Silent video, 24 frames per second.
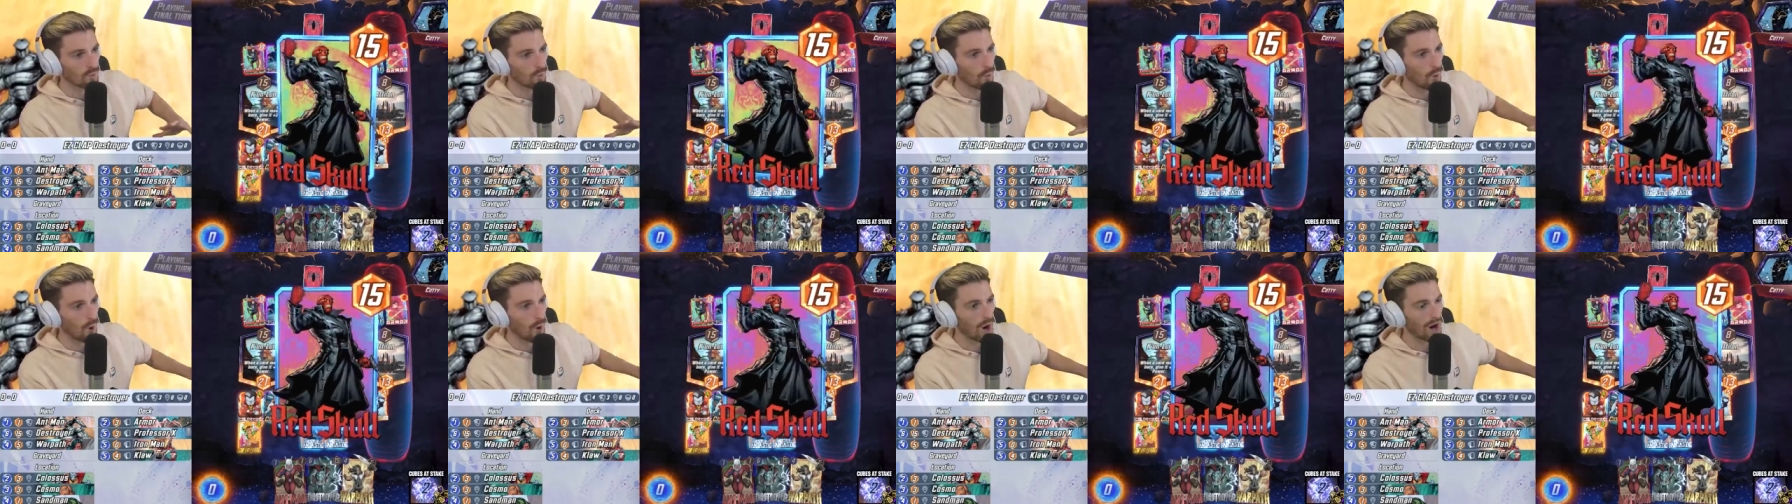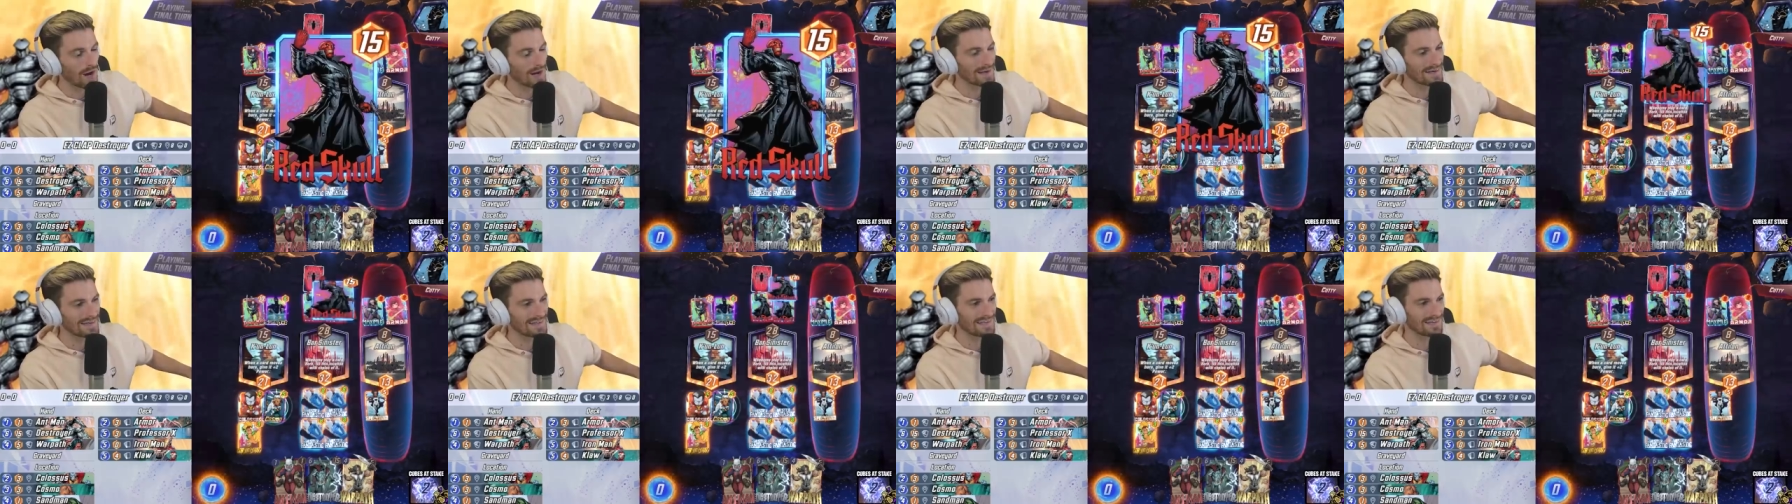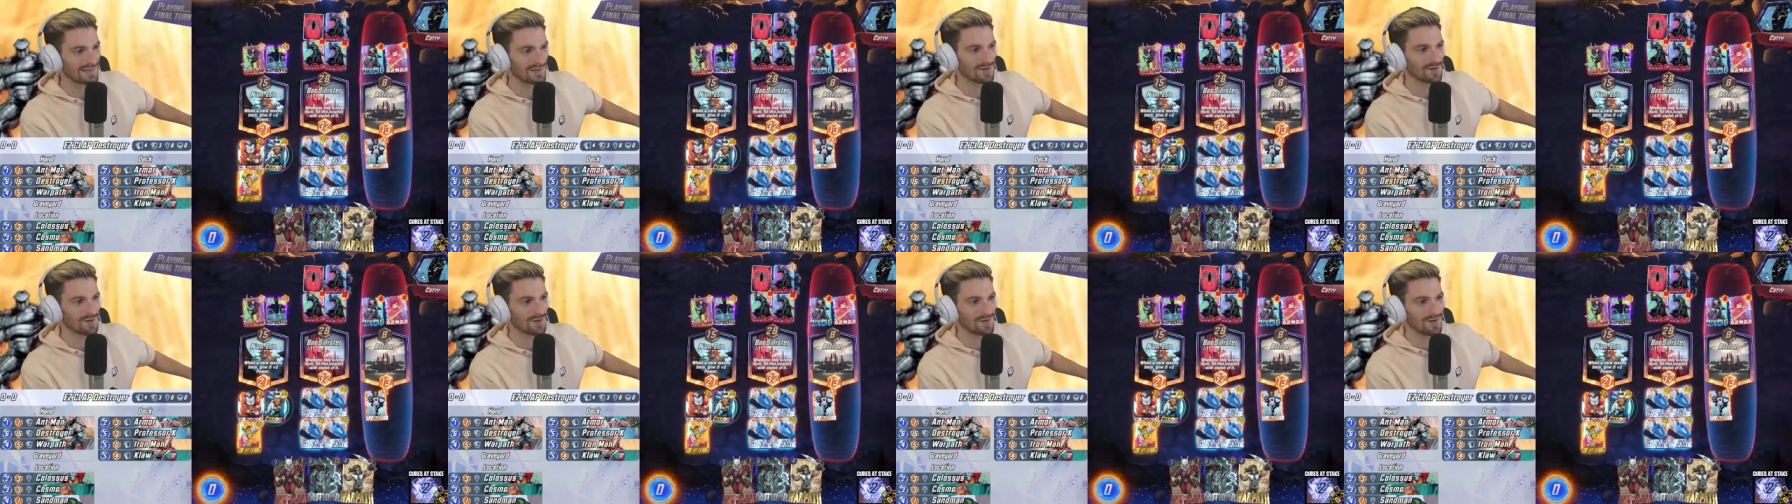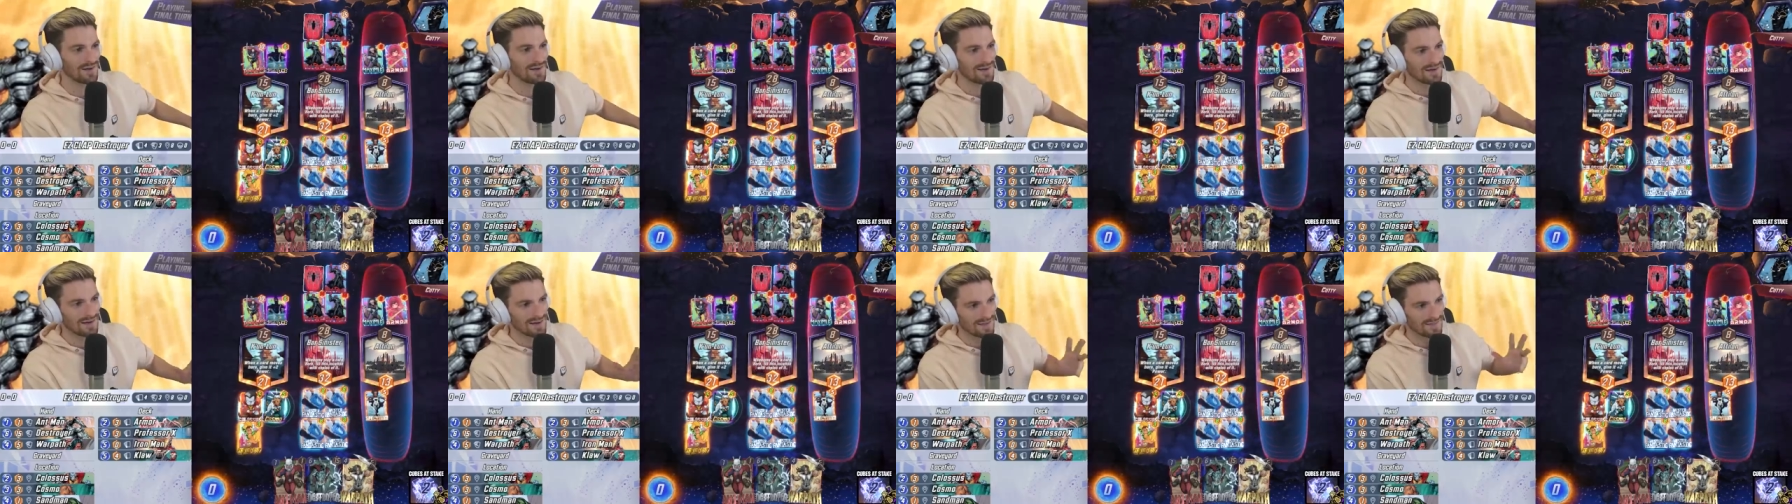wide here
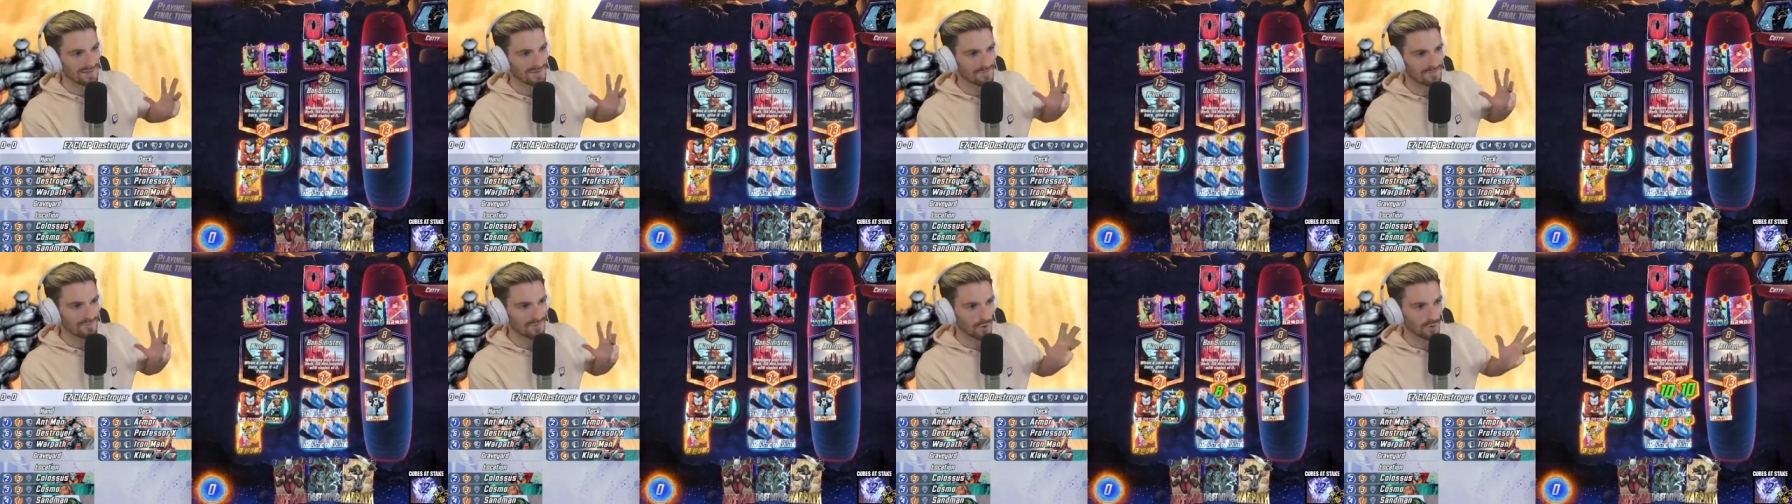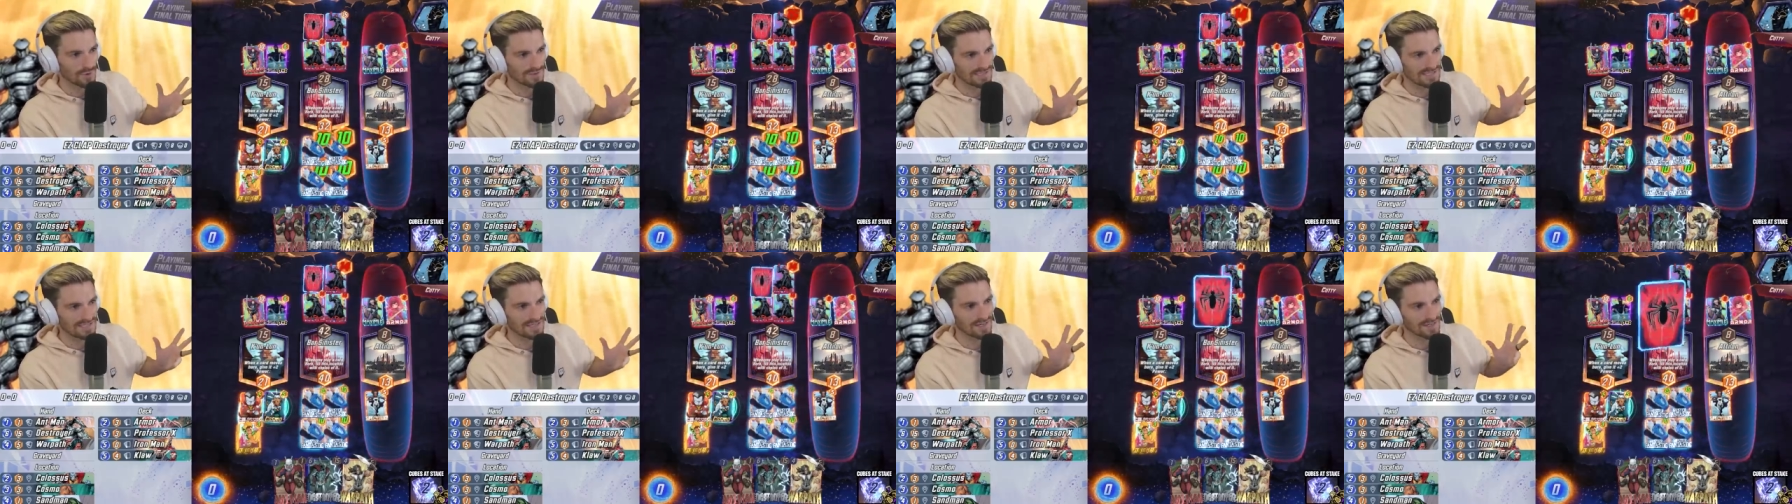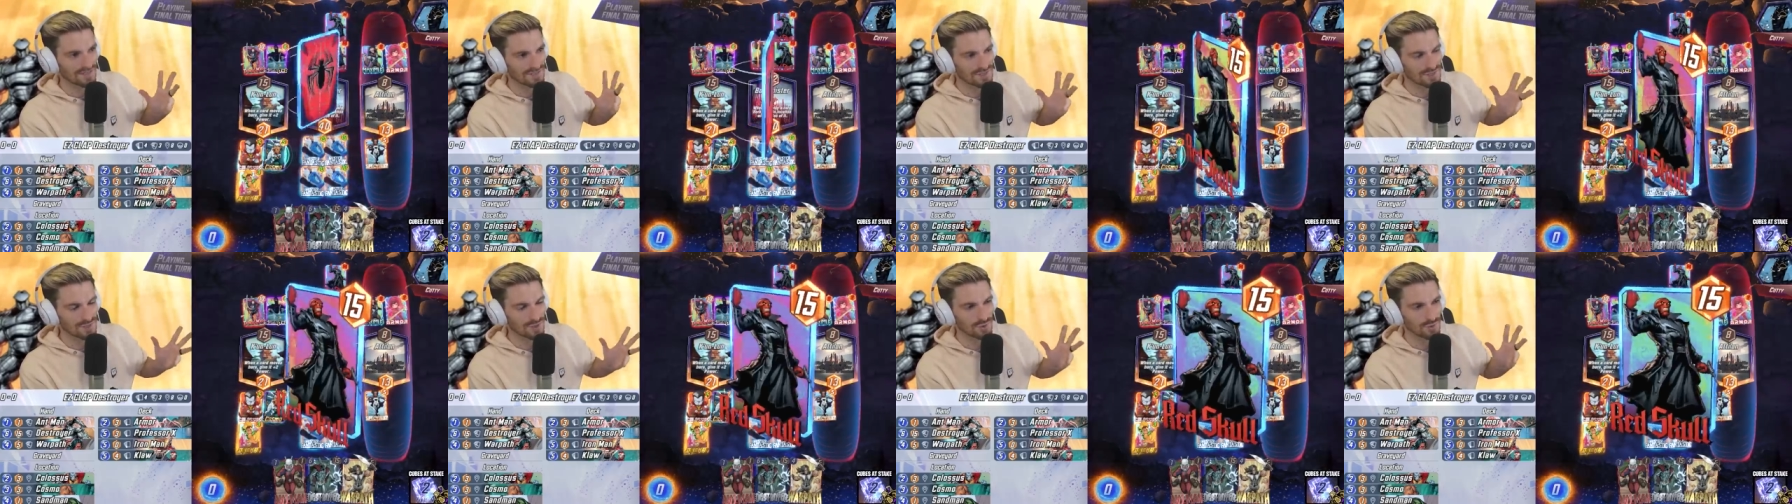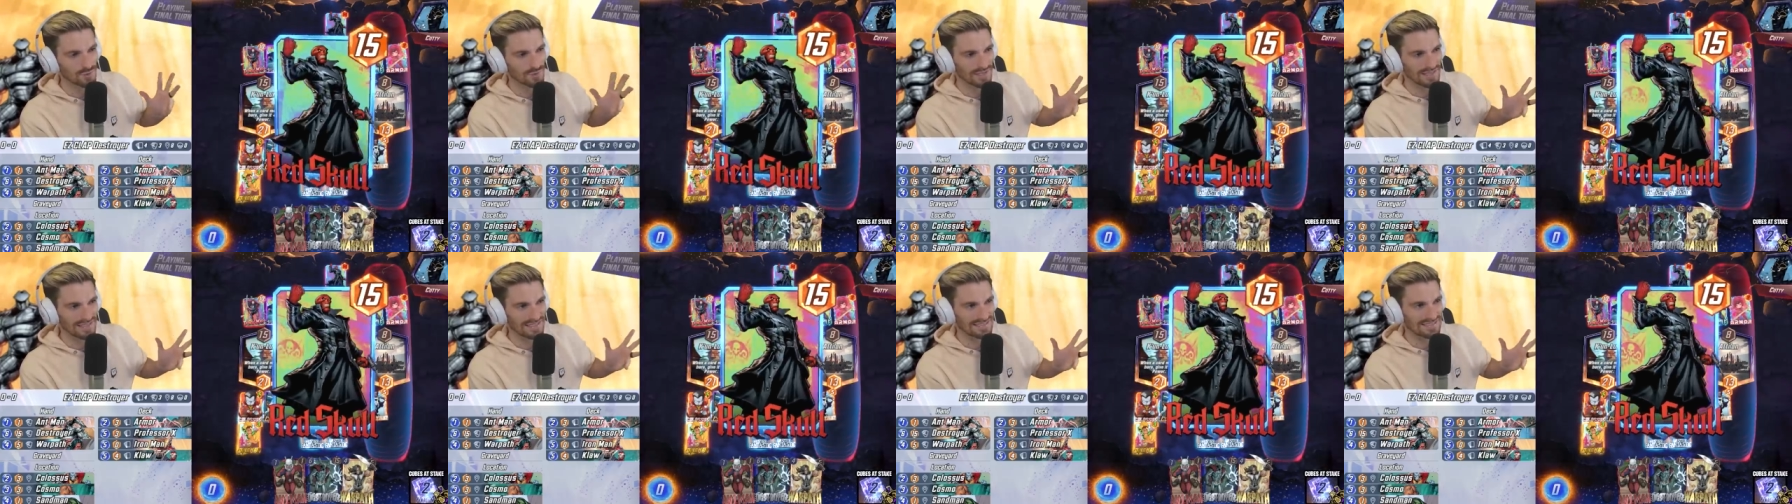than focusing on
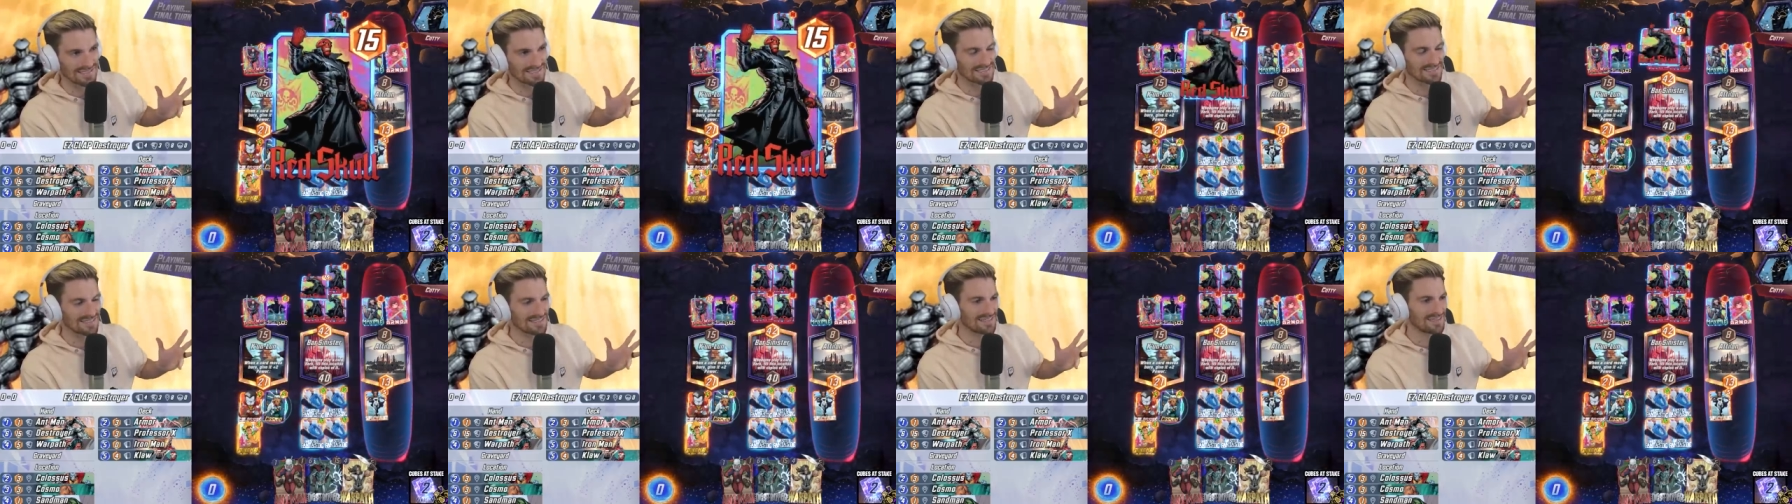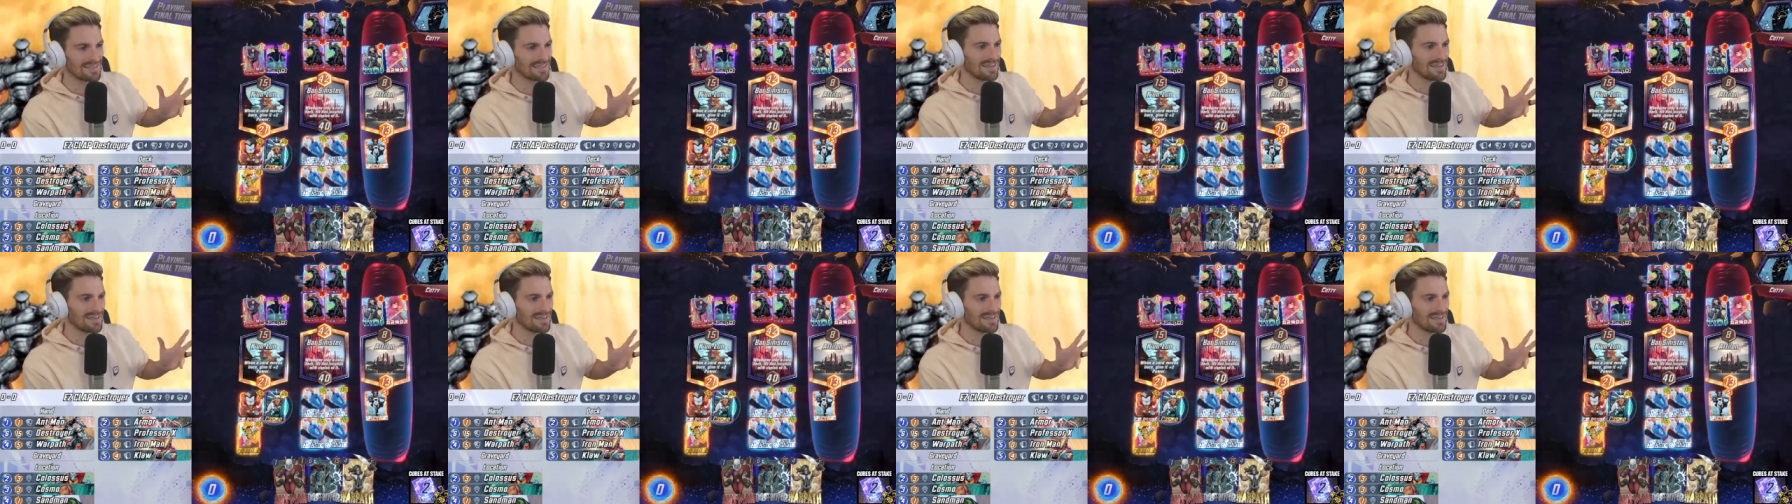two lanes.